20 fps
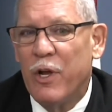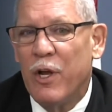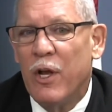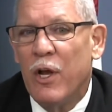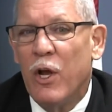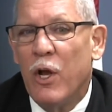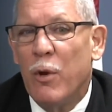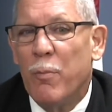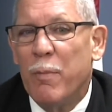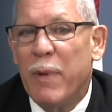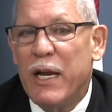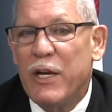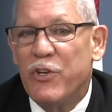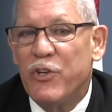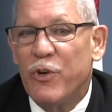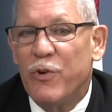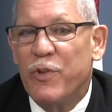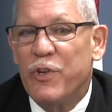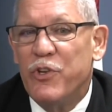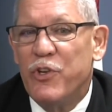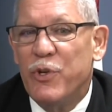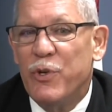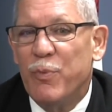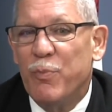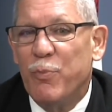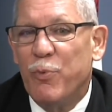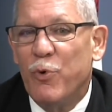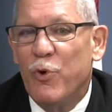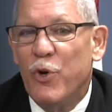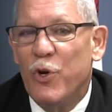out make sure that you
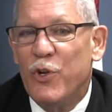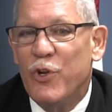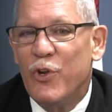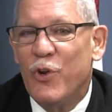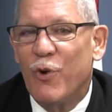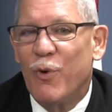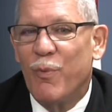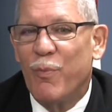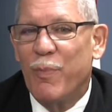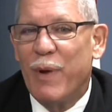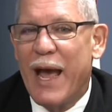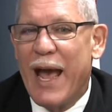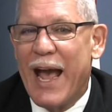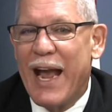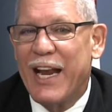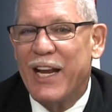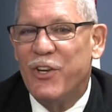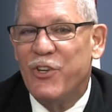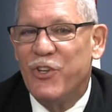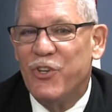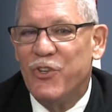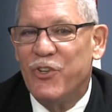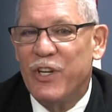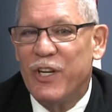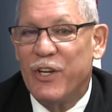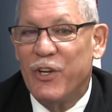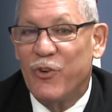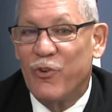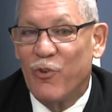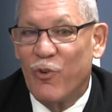put your packages
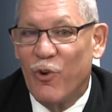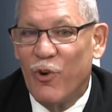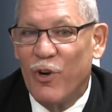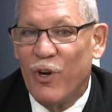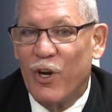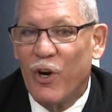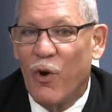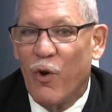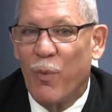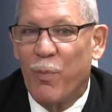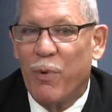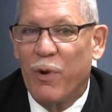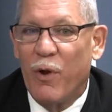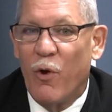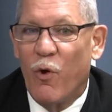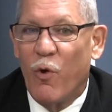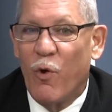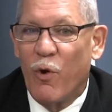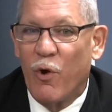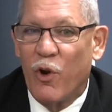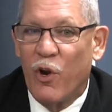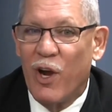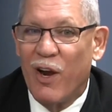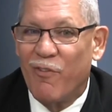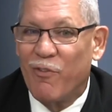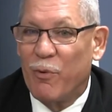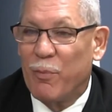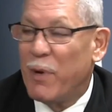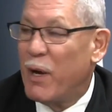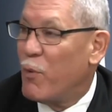in the trunk or, or
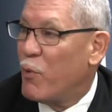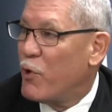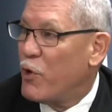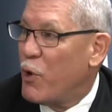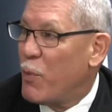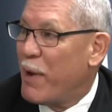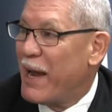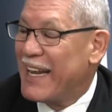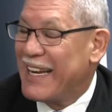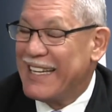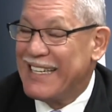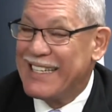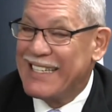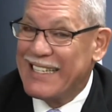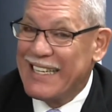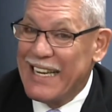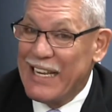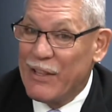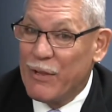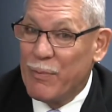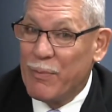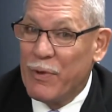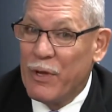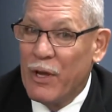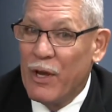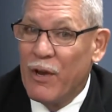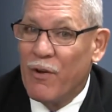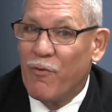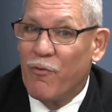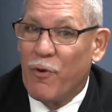cover them up where nobody can see them
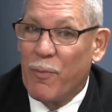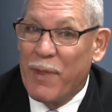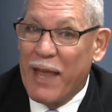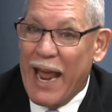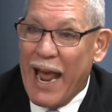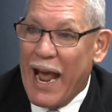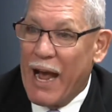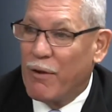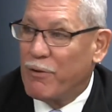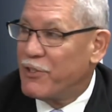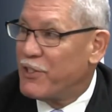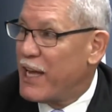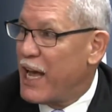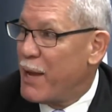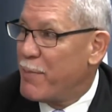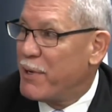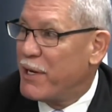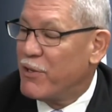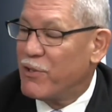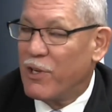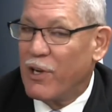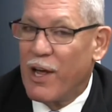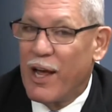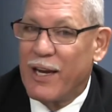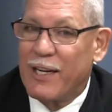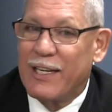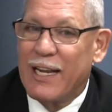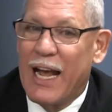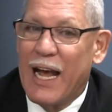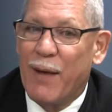from the outside because a
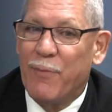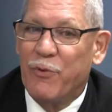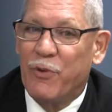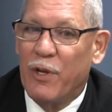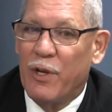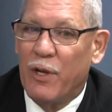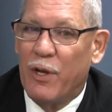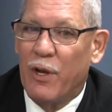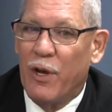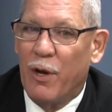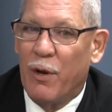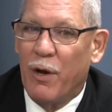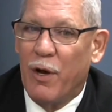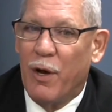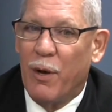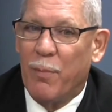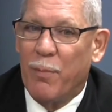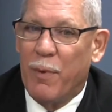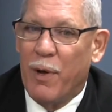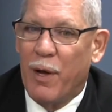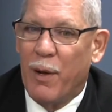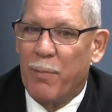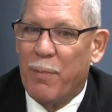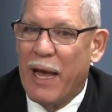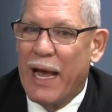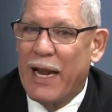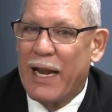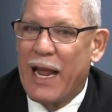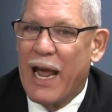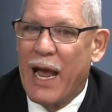lot of times a, a, a
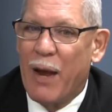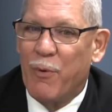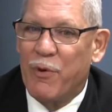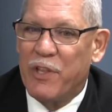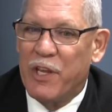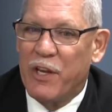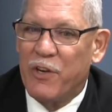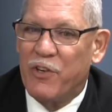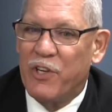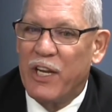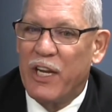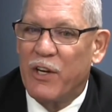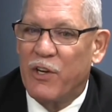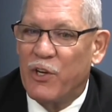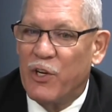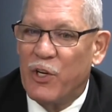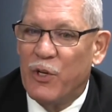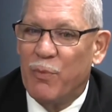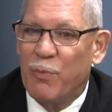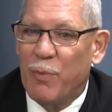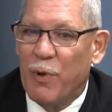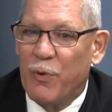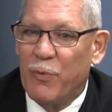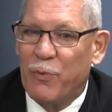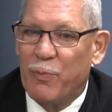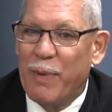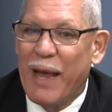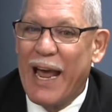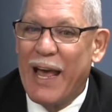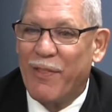bad guy with the intent to do
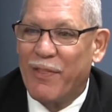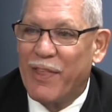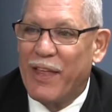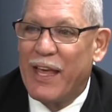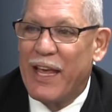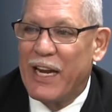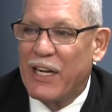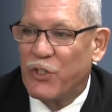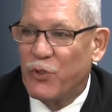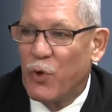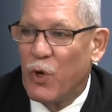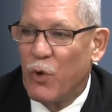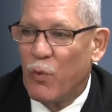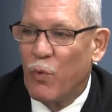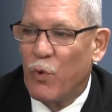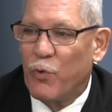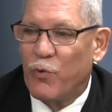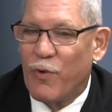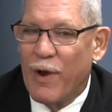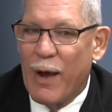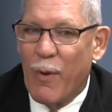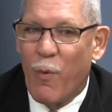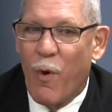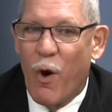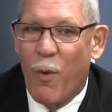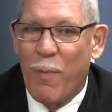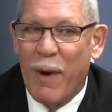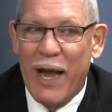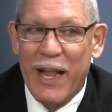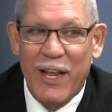bad things will
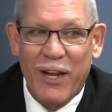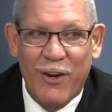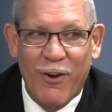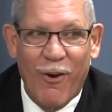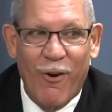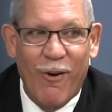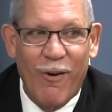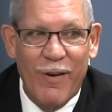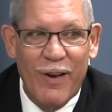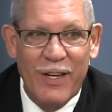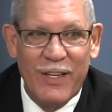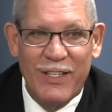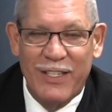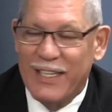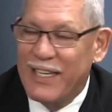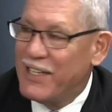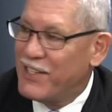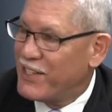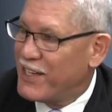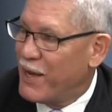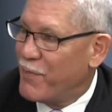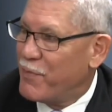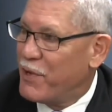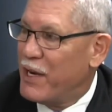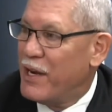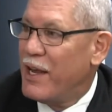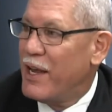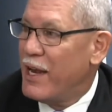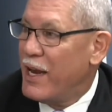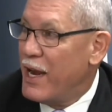walk by your car and see
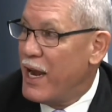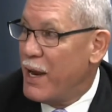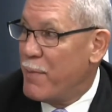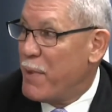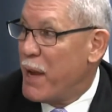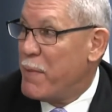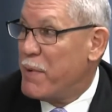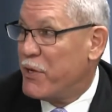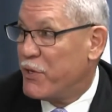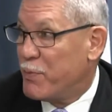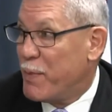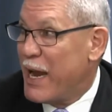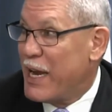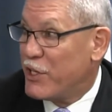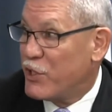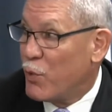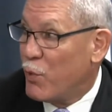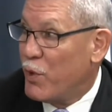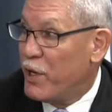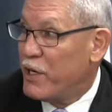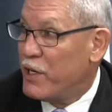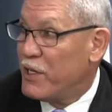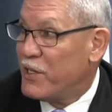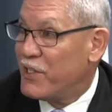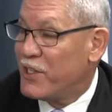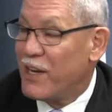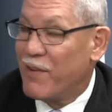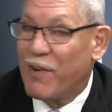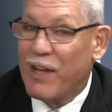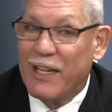something and maybe smash a window
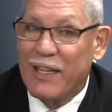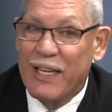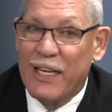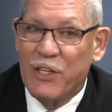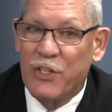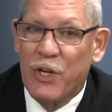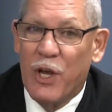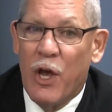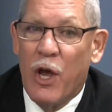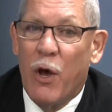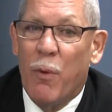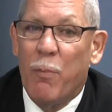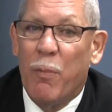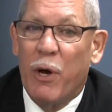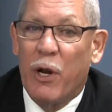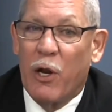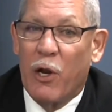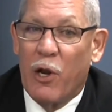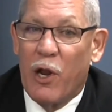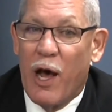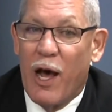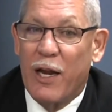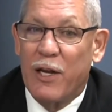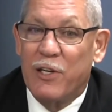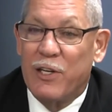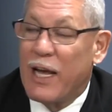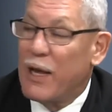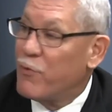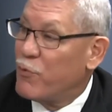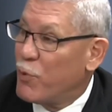and stuff like this. But a lot
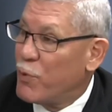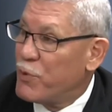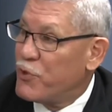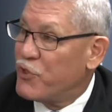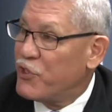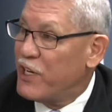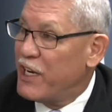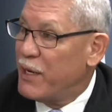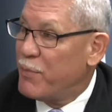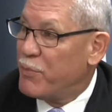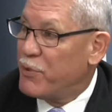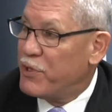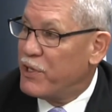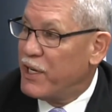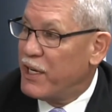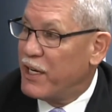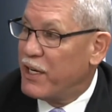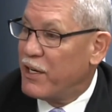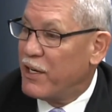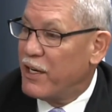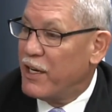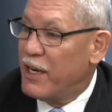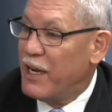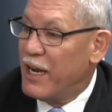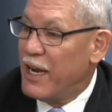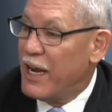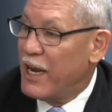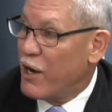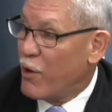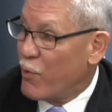of times, what we're seeing, particularly
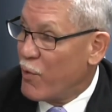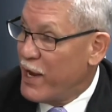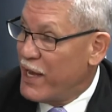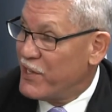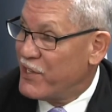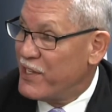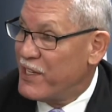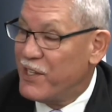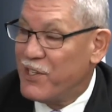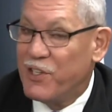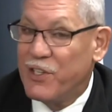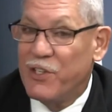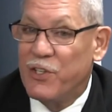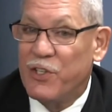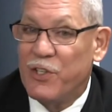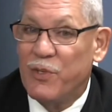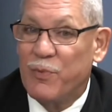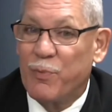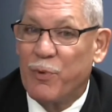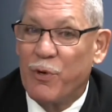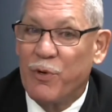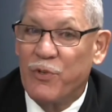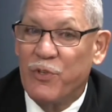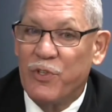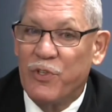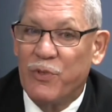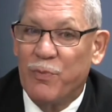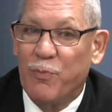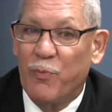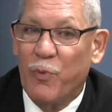at our residences, is
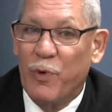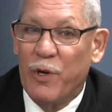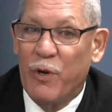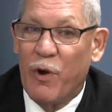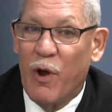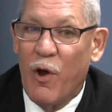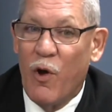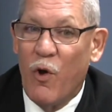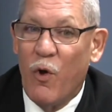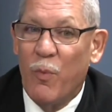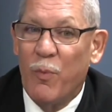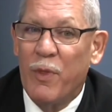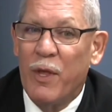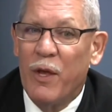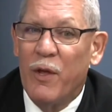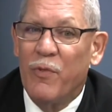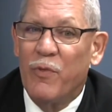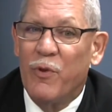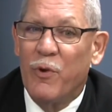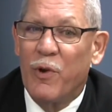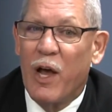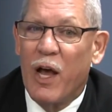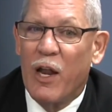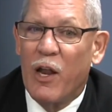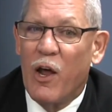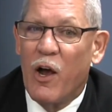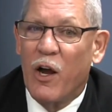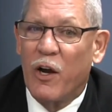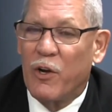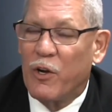persons when they're home, they're not
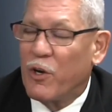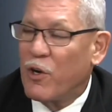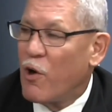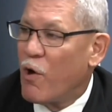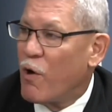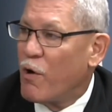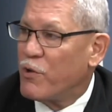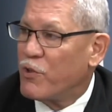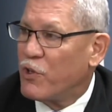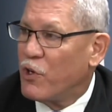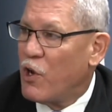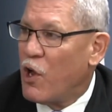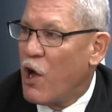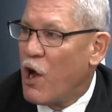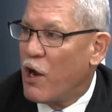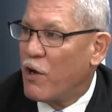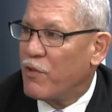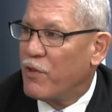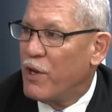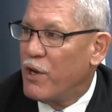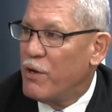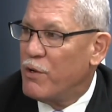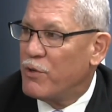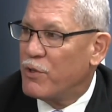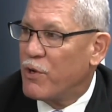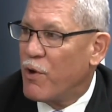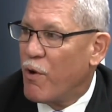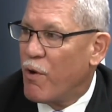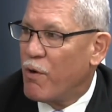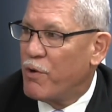locking their cars. Lock
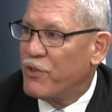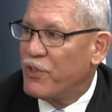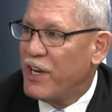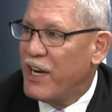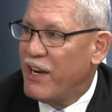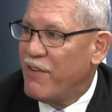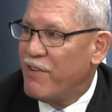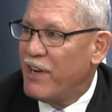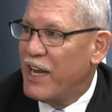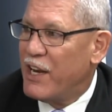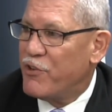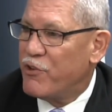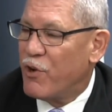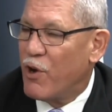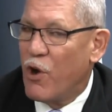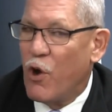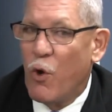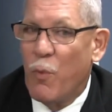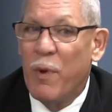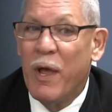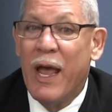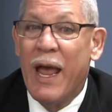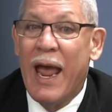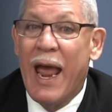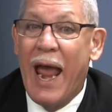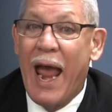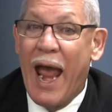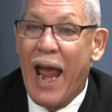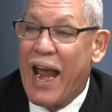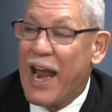those cars even at your home.
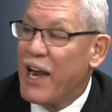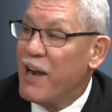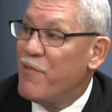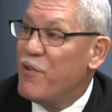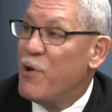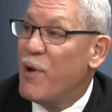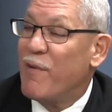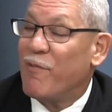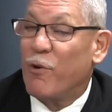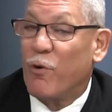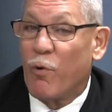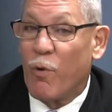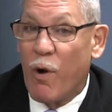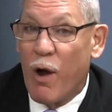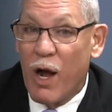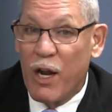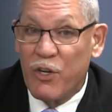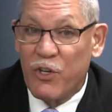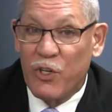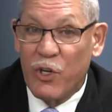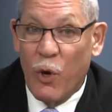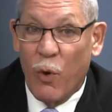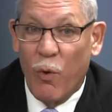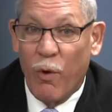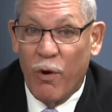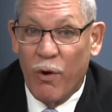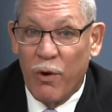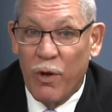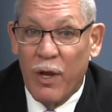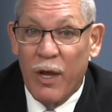And if you have a garage
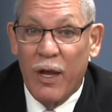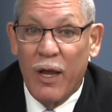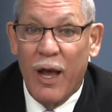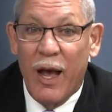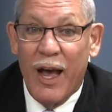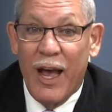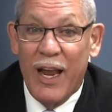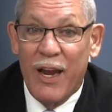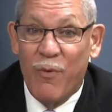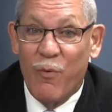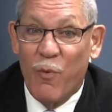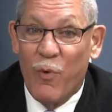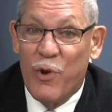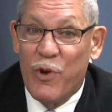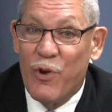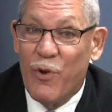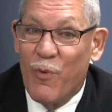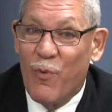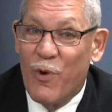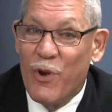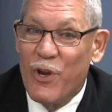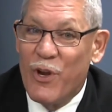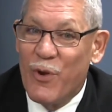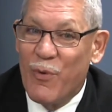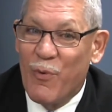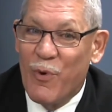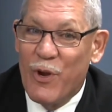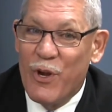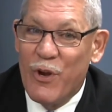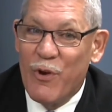door, hey, when you when you
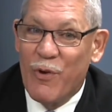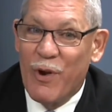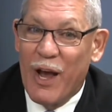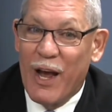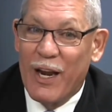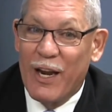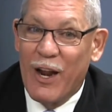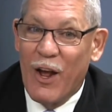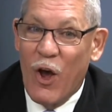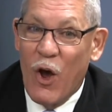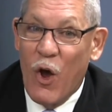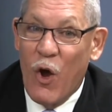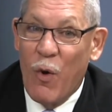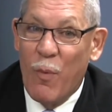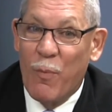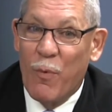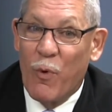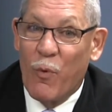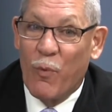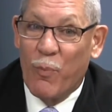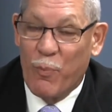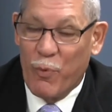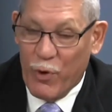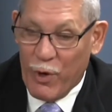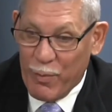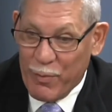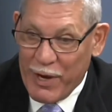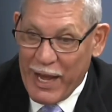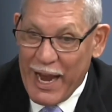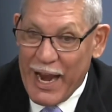when you're not at home, put
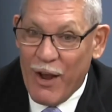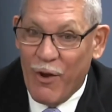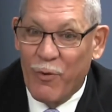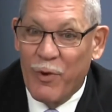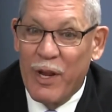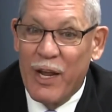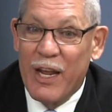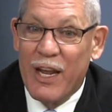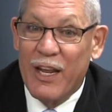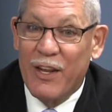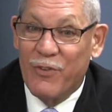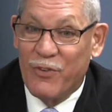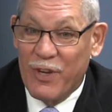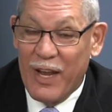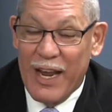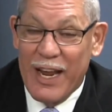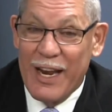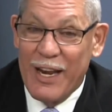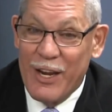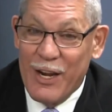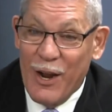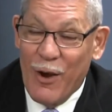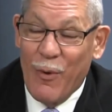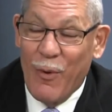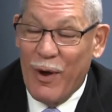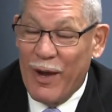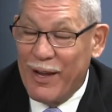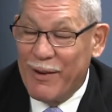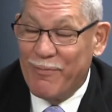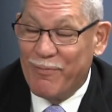them down. So, and you know
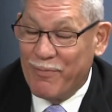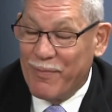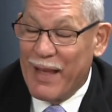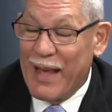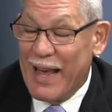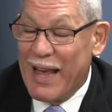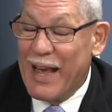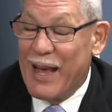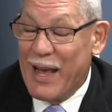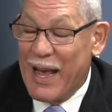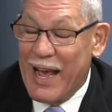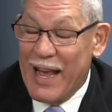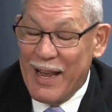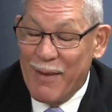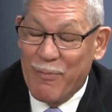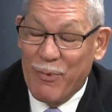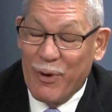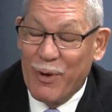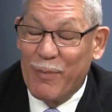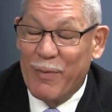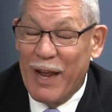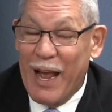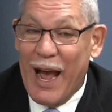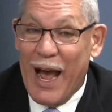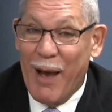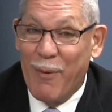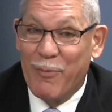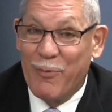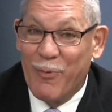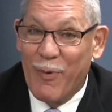what? put them.
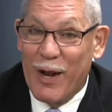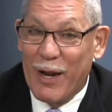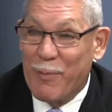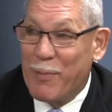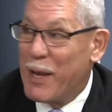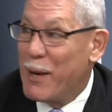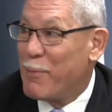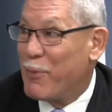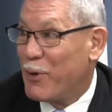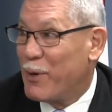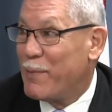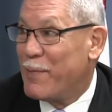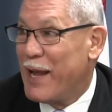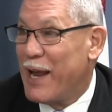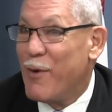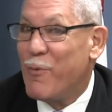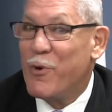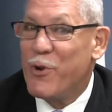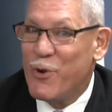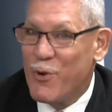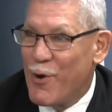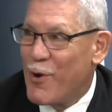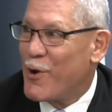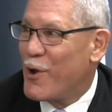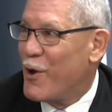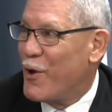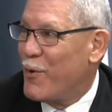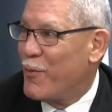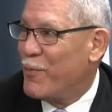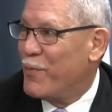I recommend put them down when you're at
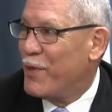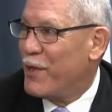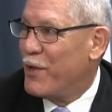home.